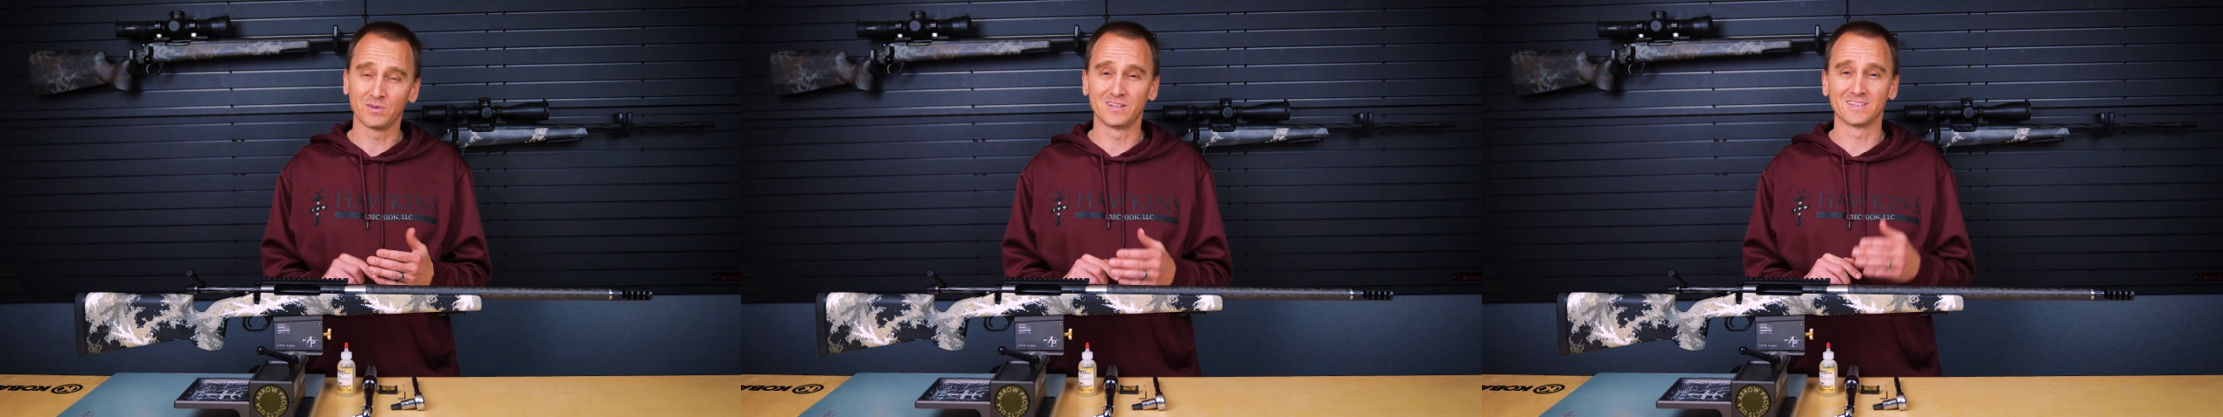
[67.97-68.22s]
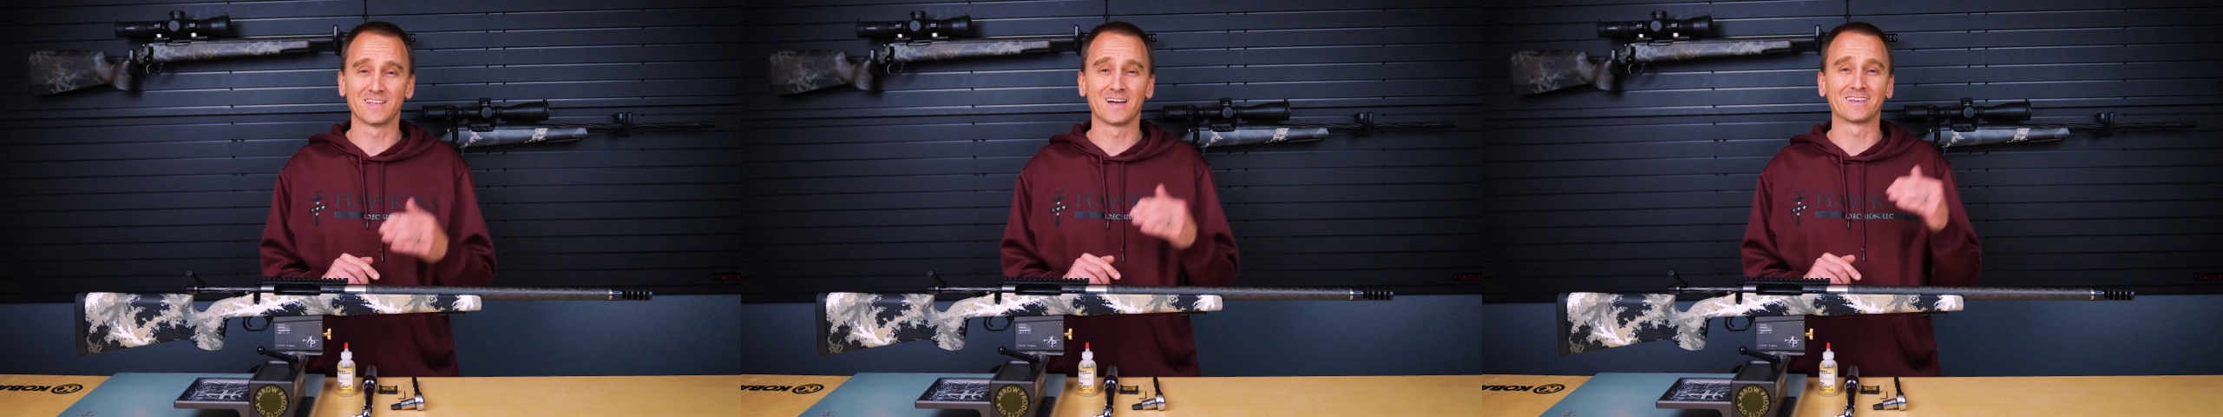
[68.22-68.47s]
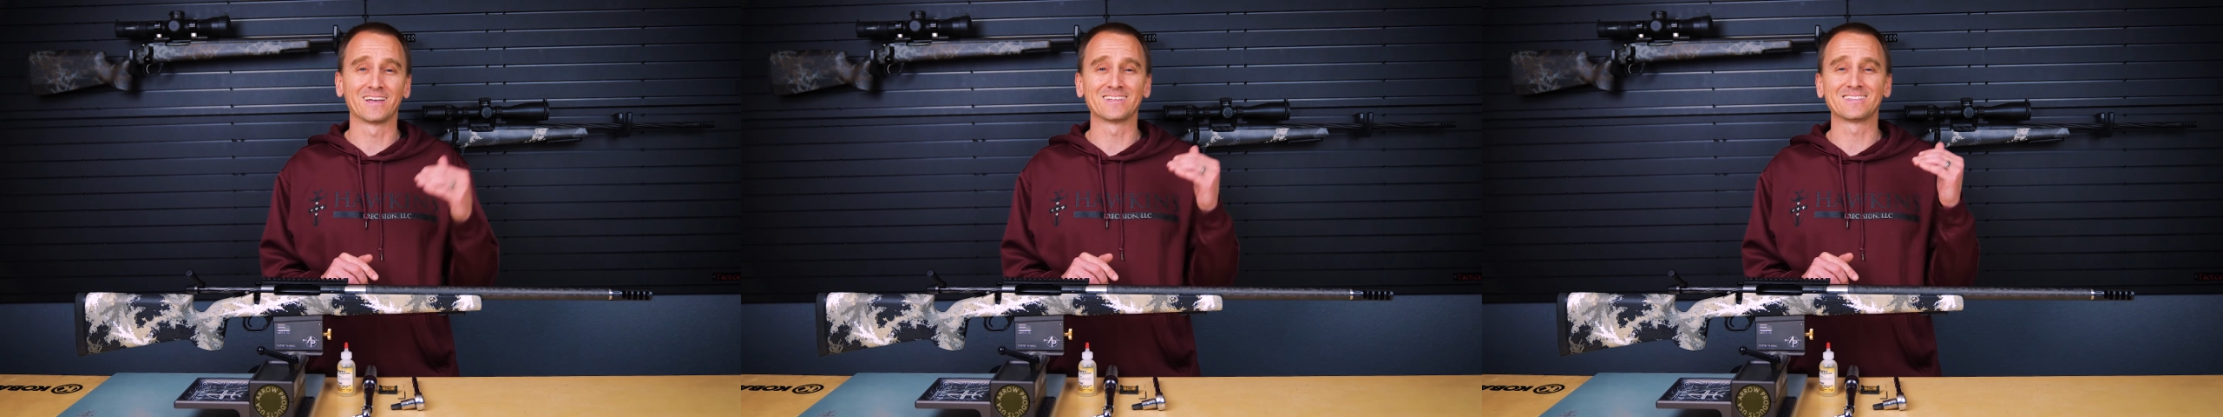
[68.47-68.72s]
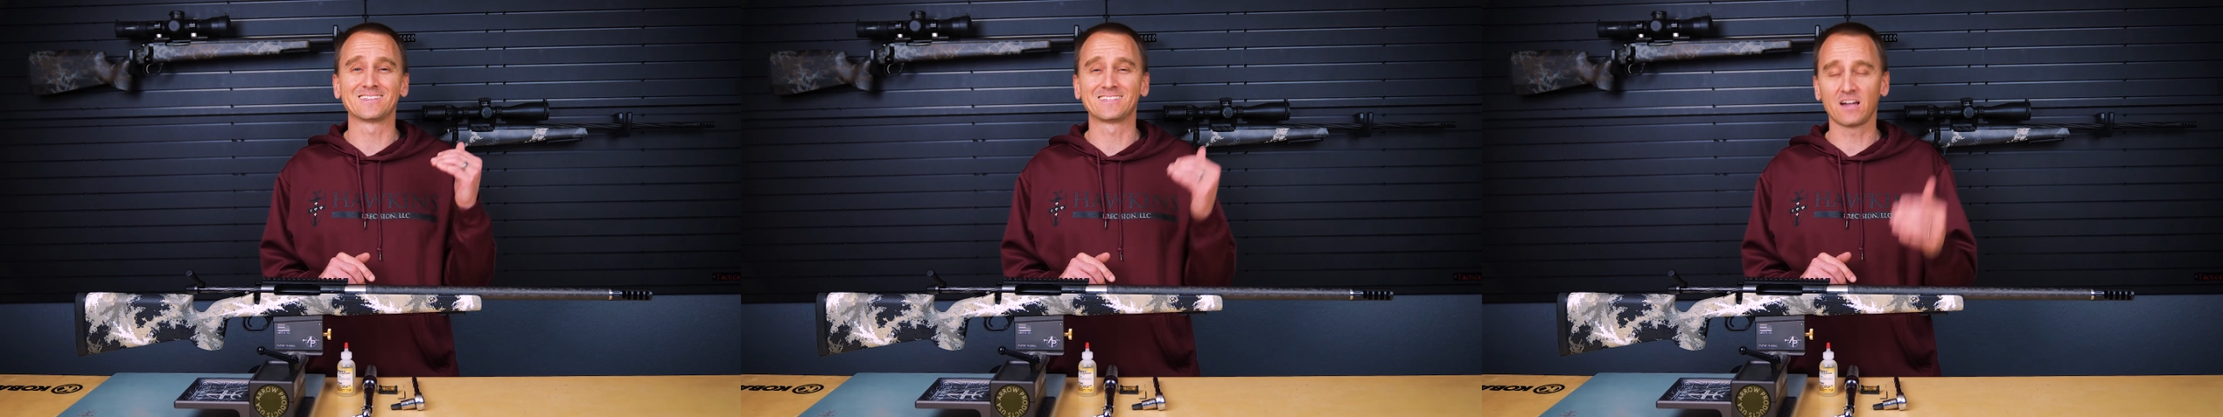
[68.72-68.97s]
but does not get
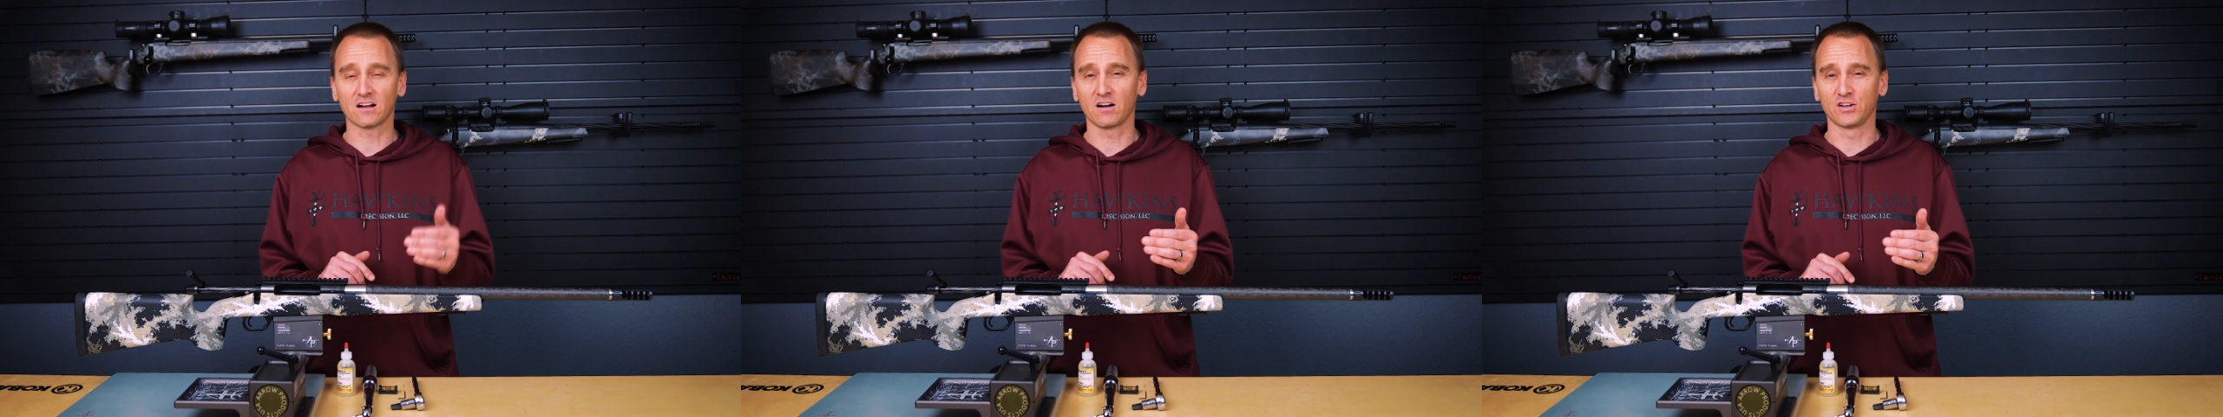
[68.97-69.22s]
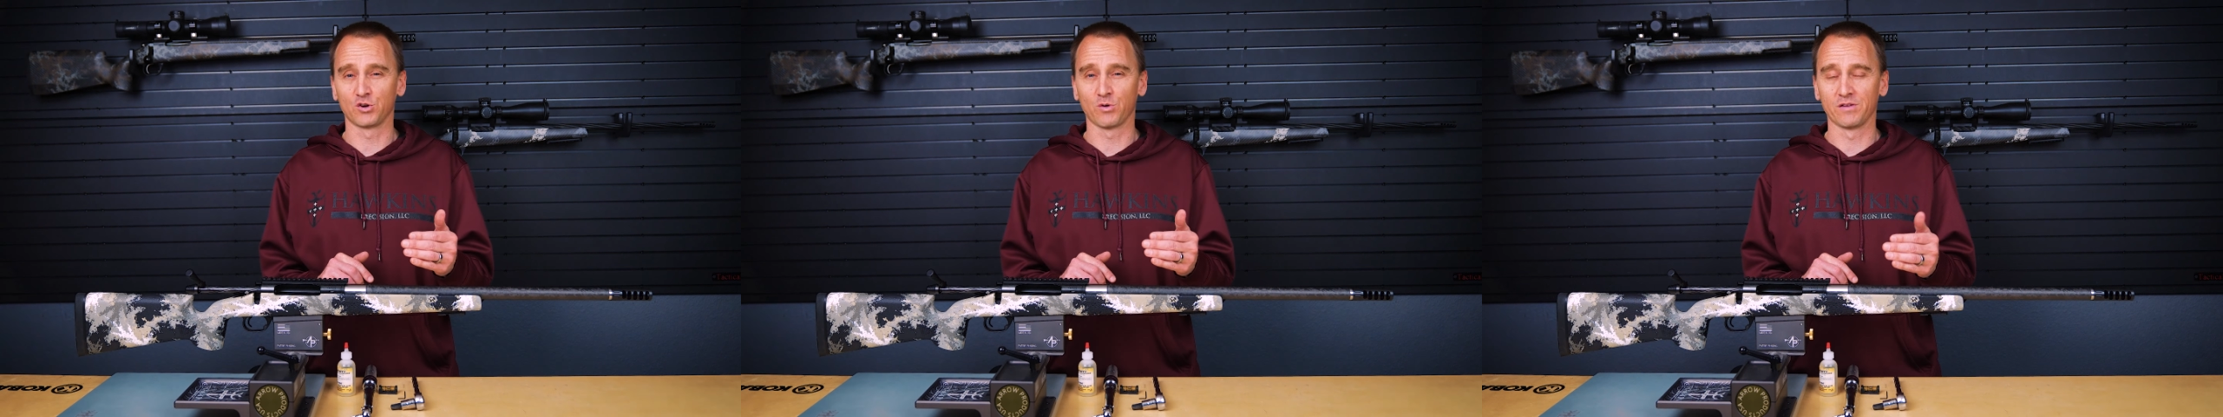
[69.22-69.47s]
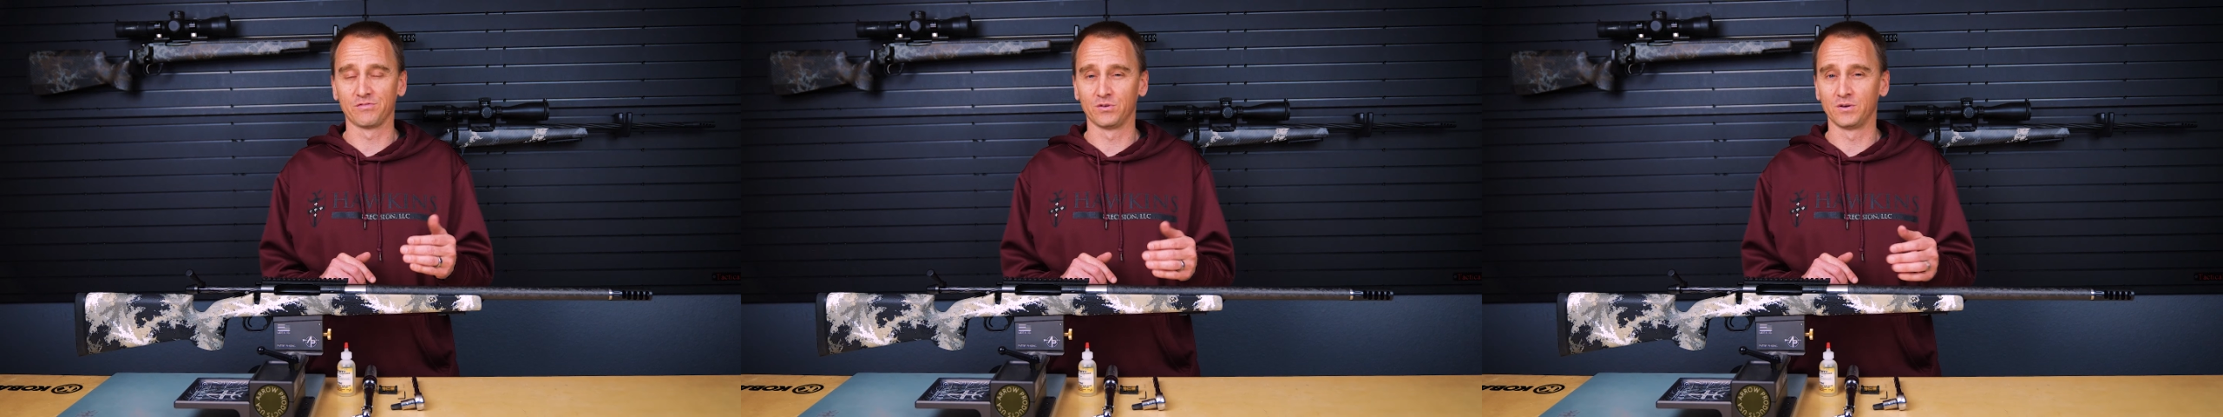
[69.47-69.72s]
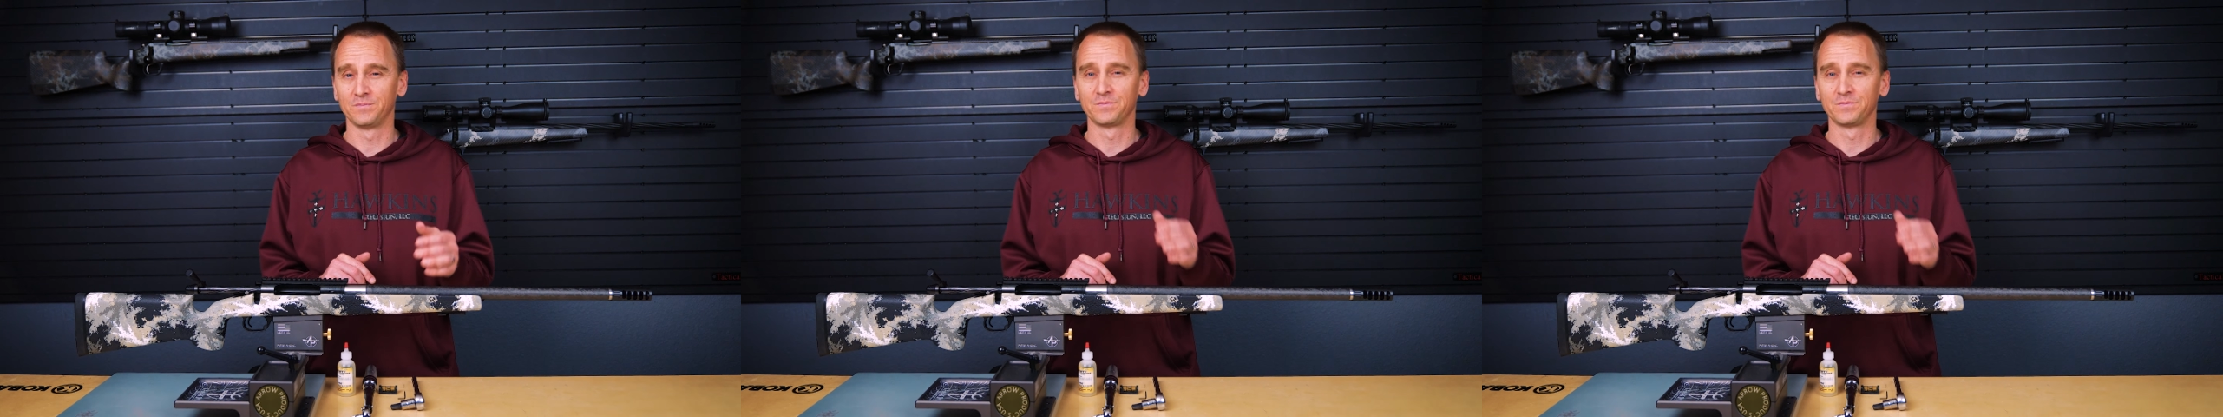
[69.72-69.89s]
stuck on your rifle.